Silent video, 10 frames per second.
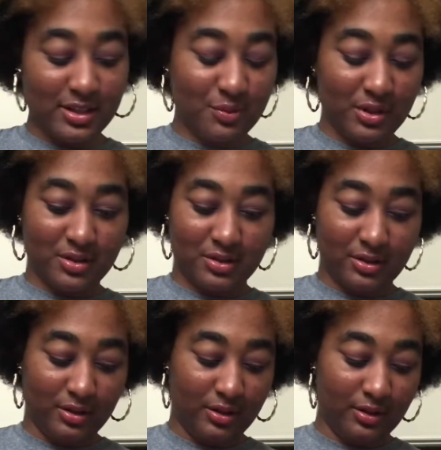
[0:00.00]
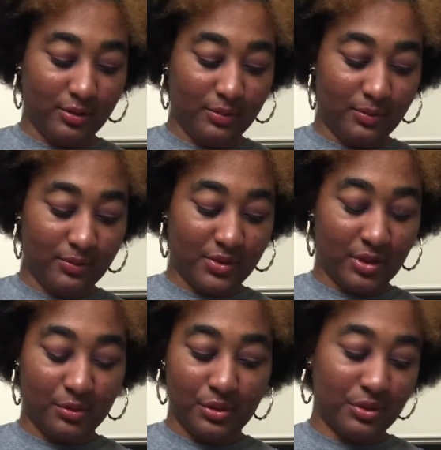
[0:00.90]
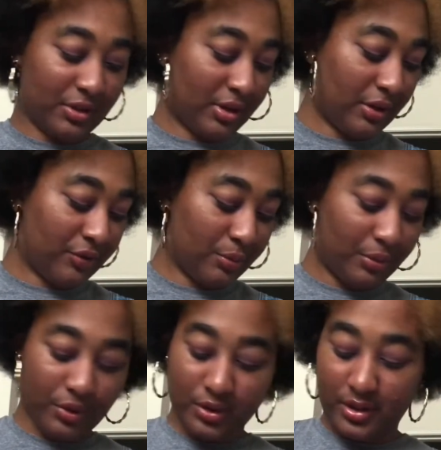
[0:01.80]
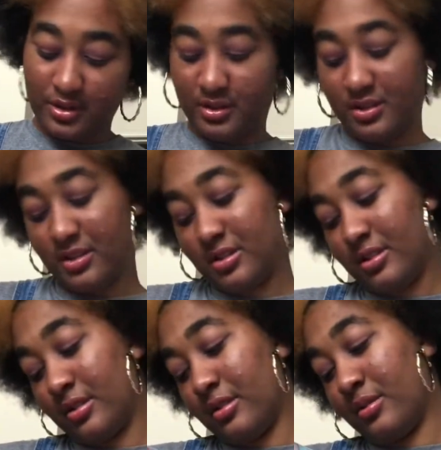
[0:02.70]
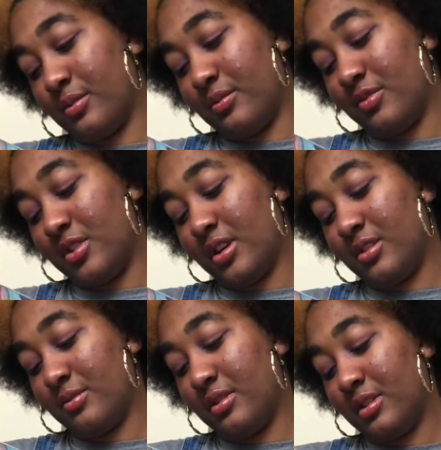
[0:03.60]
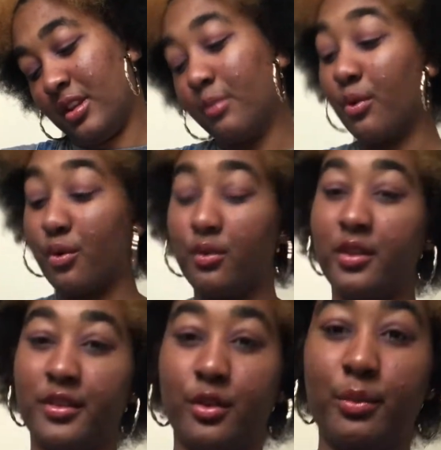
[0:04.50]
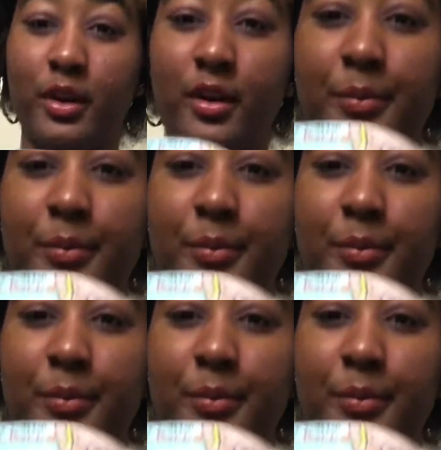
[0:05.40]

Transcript: is when I stopped doing the cover part, because it's just this, Jasmine, Let It Burn, another bop